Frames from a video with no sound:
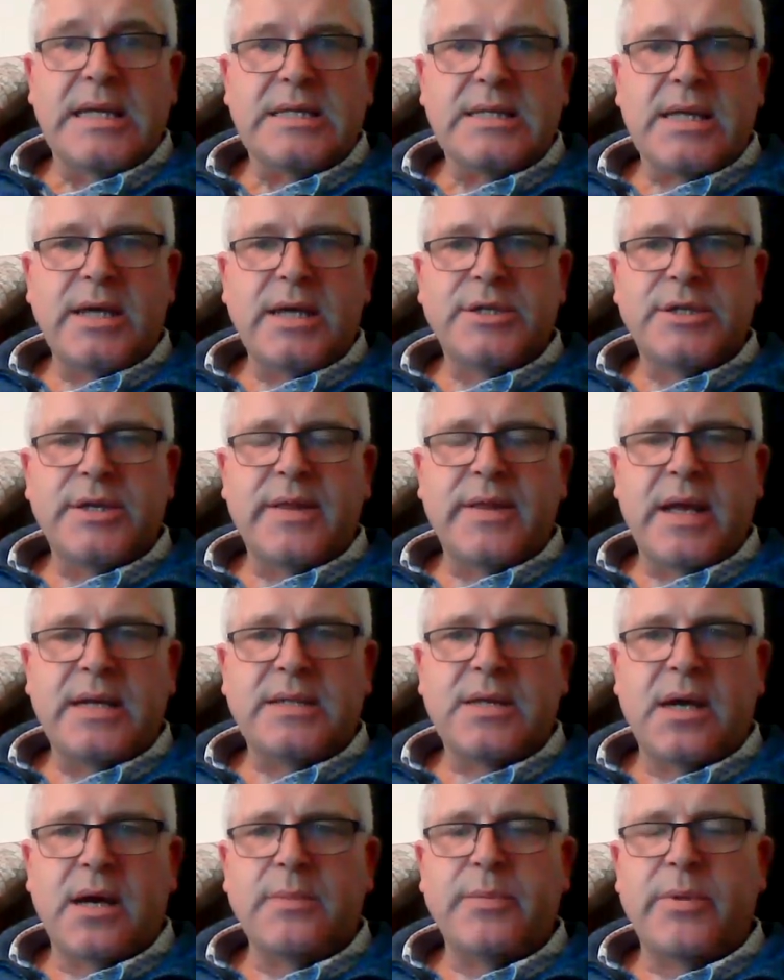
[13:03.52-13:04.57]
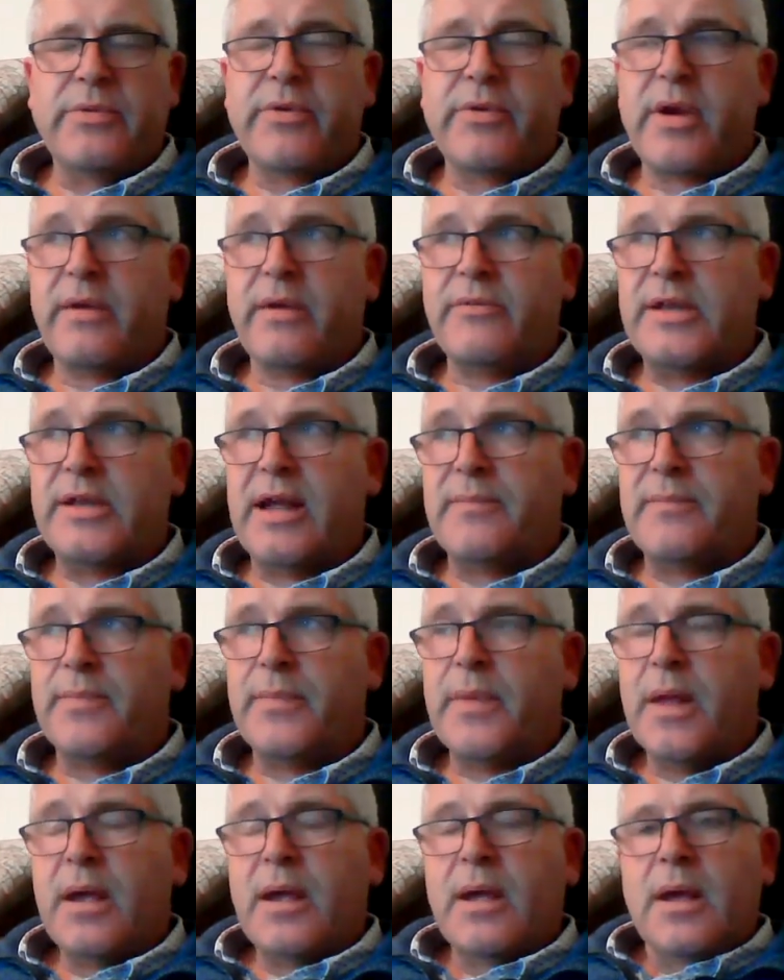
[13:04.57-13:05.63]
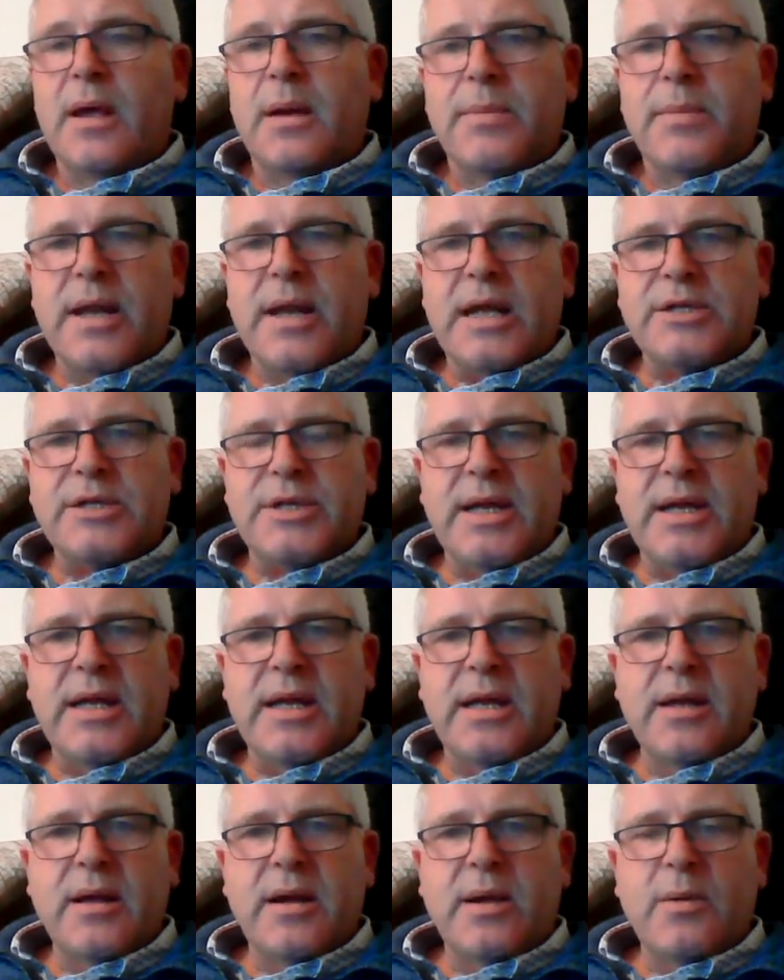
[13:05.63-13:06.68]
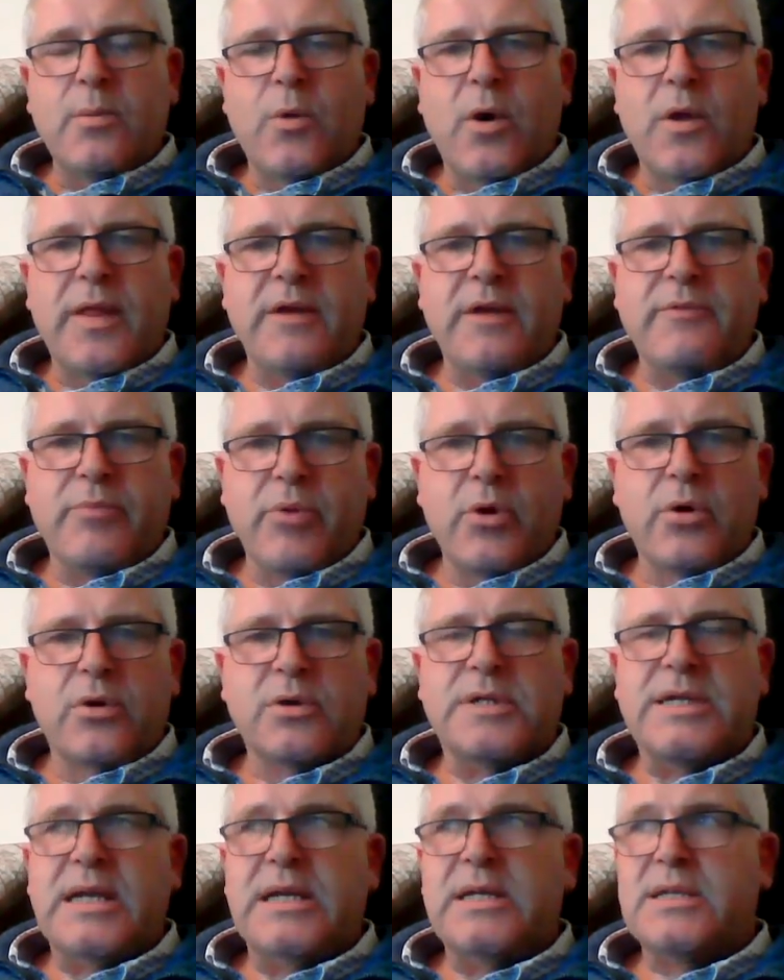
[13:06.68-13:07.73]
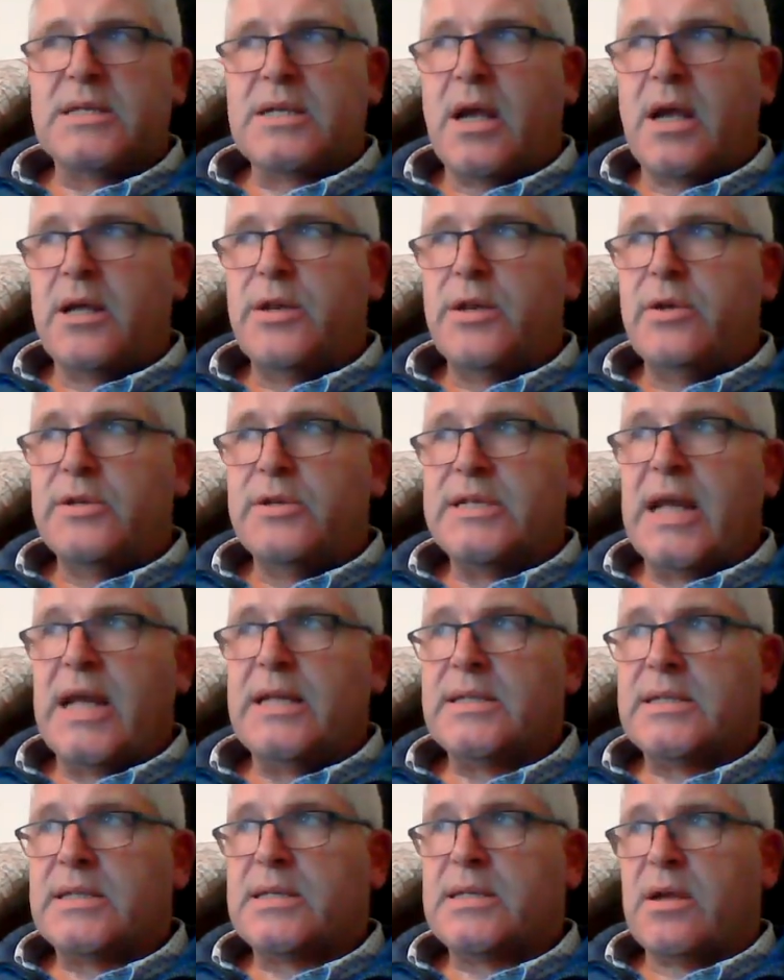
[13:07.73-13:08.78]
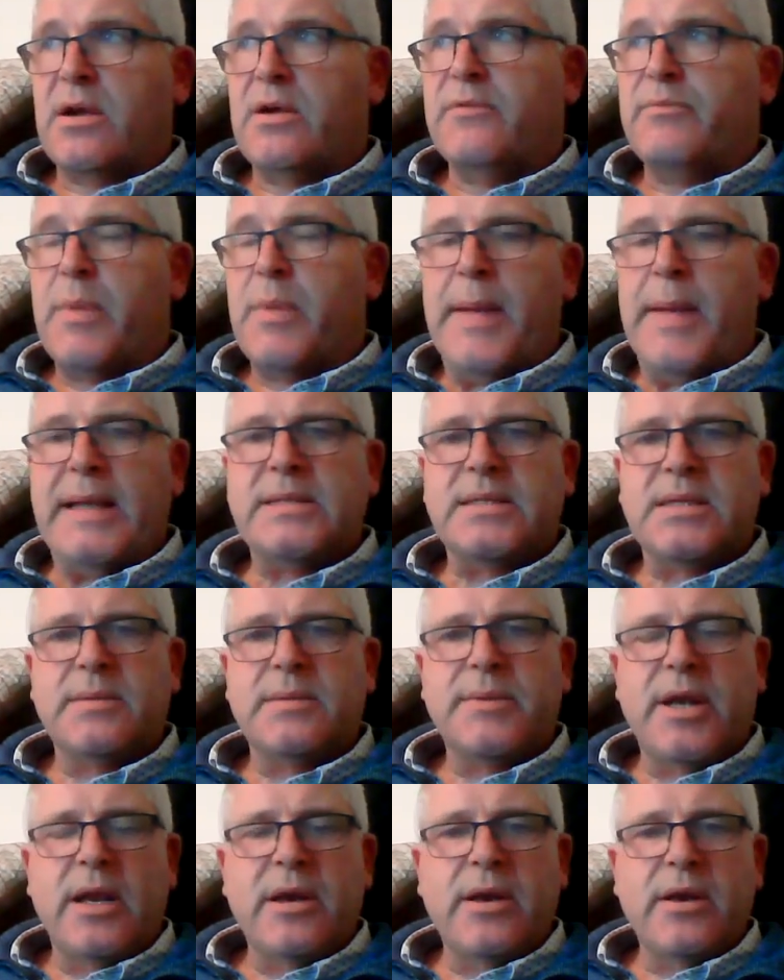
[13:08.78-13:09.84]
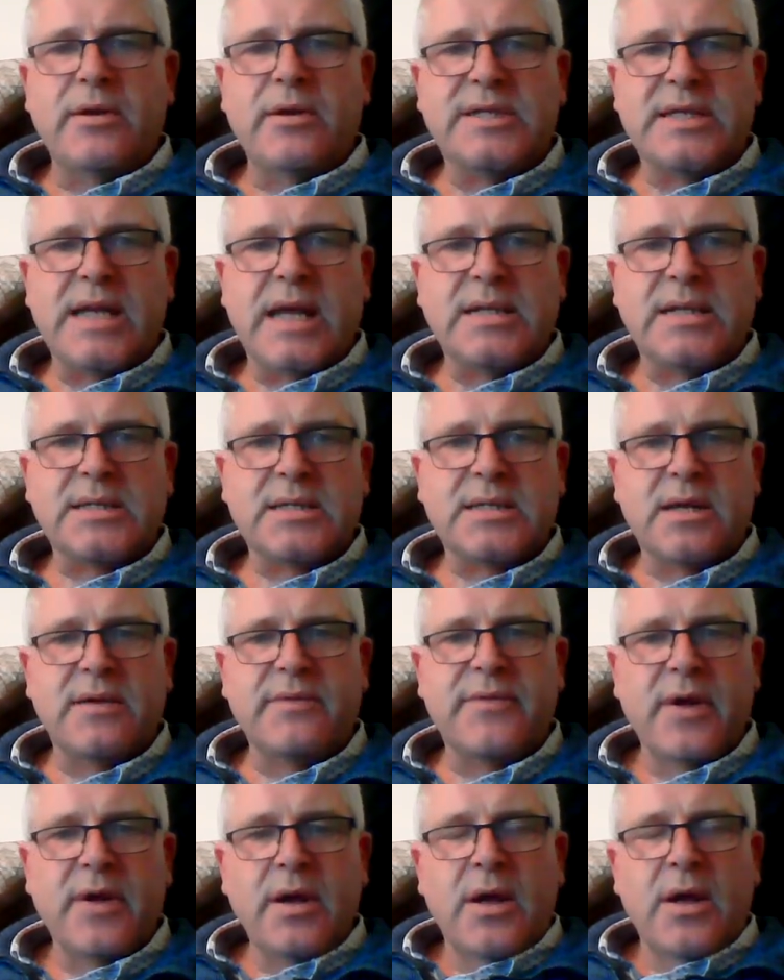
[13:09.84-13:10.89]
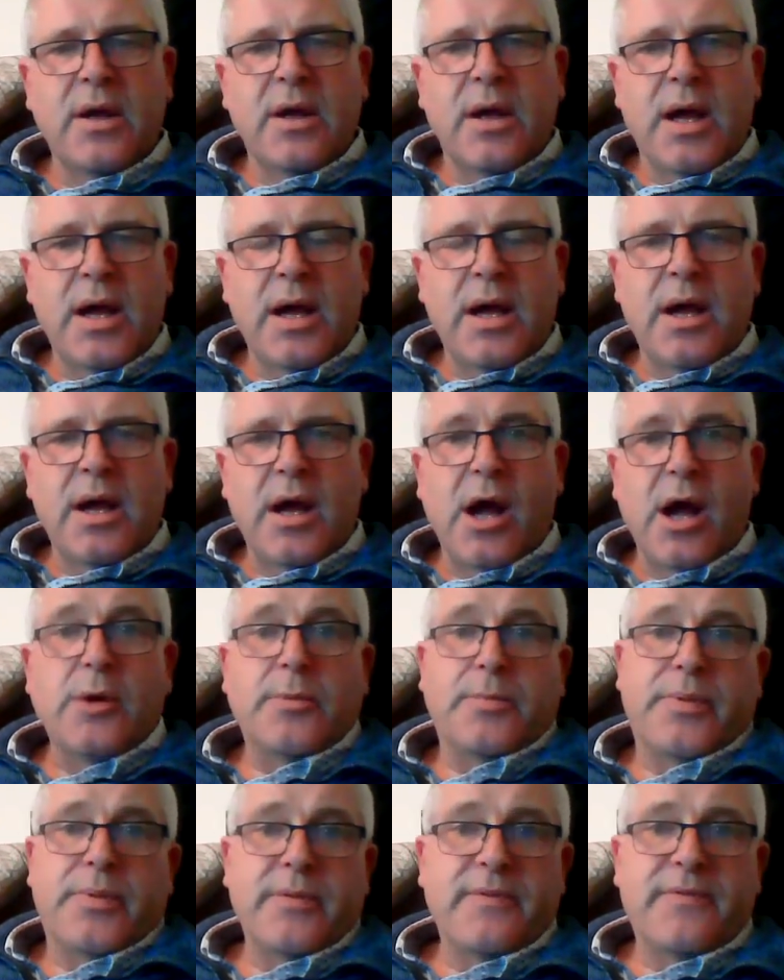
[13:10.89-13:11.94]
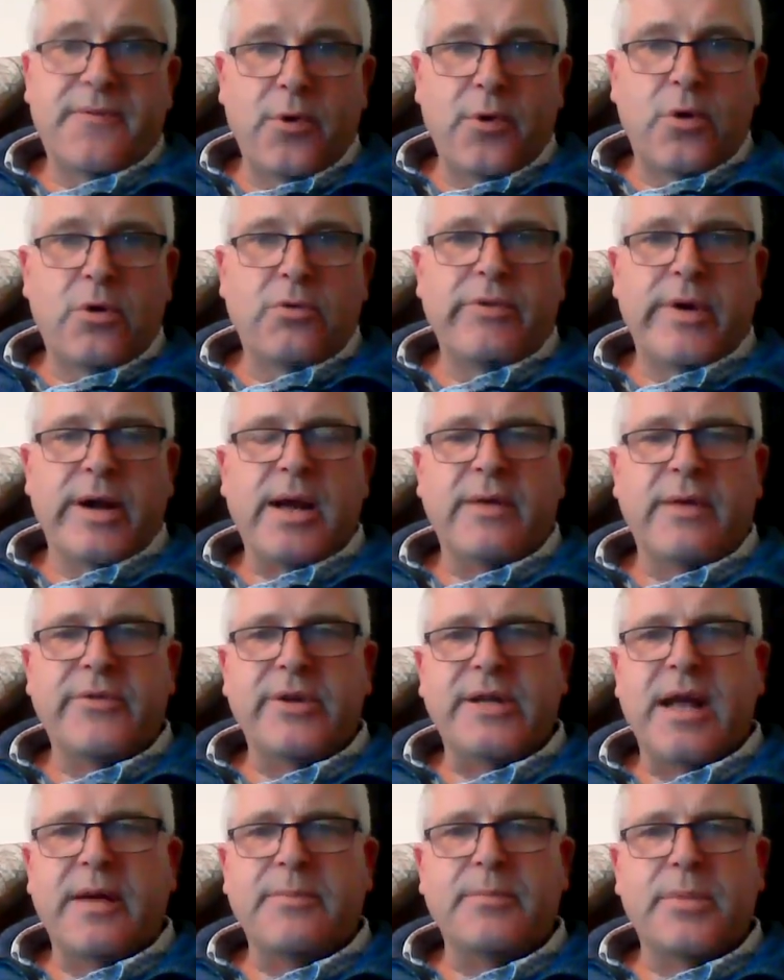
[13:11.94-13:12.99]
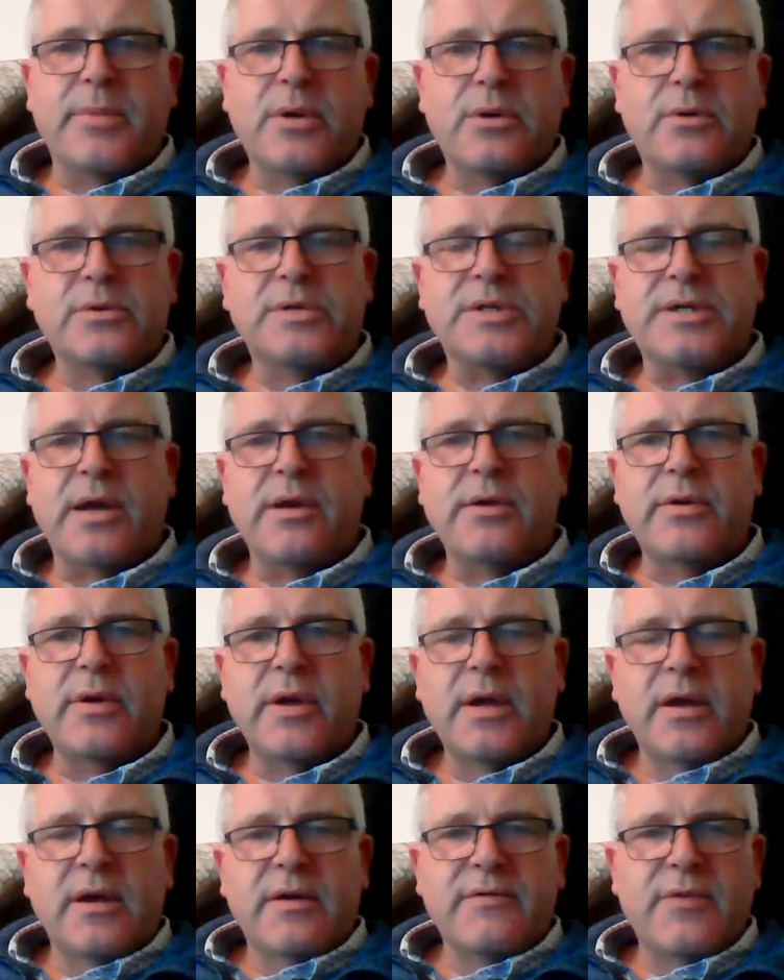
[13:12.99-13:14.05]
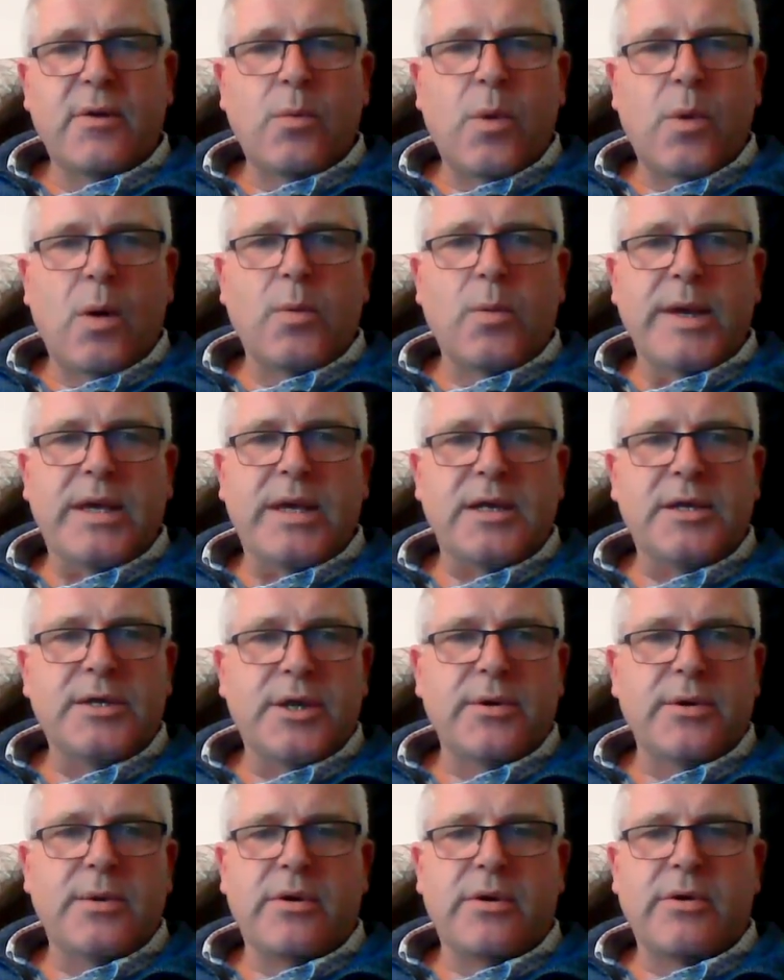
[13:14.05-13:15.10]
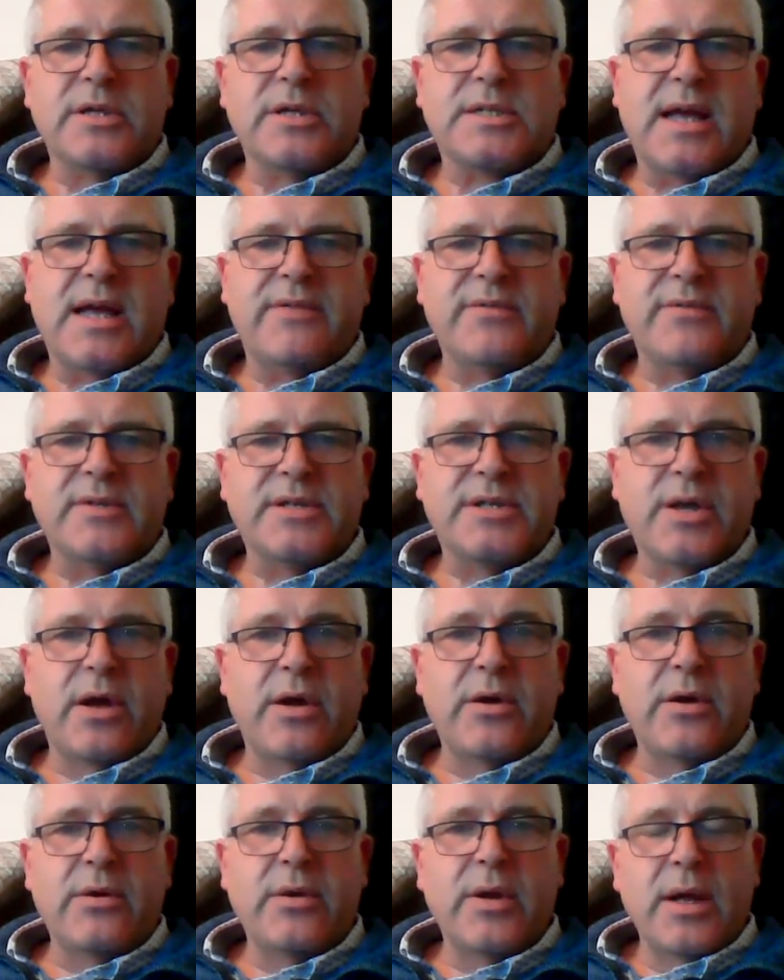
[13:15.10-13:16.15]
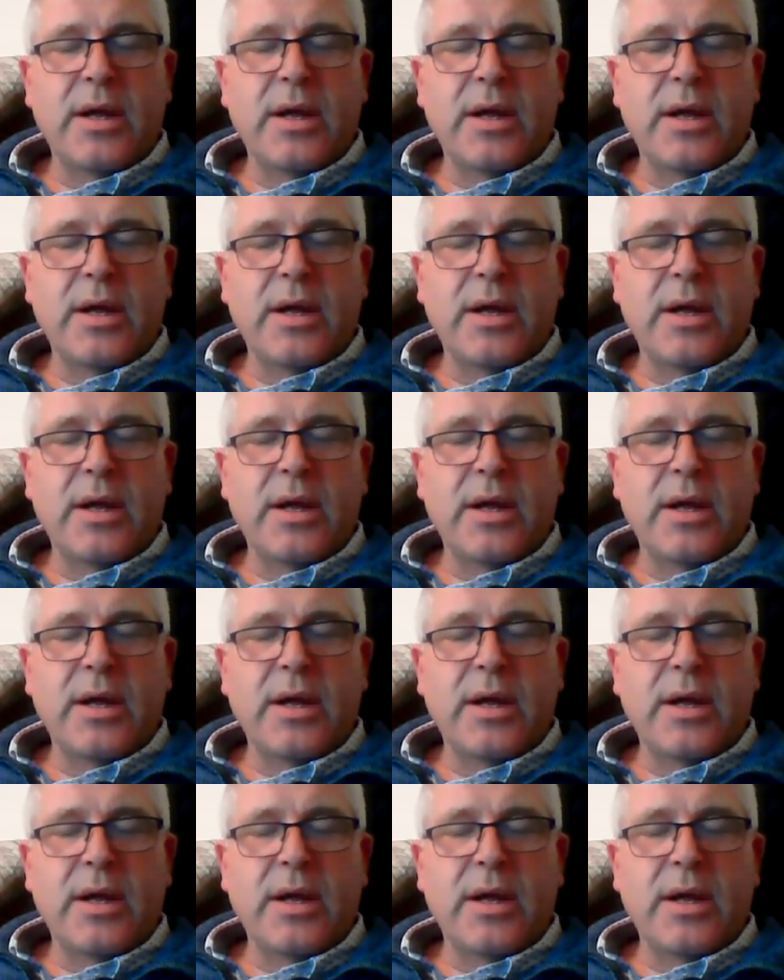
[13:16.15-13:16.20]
stage in their time with Recovery Devon. But actually, what they've brought is a new sense of momentum and a new sense of hope for Recovery Devon, but also for what we can do across Devon. So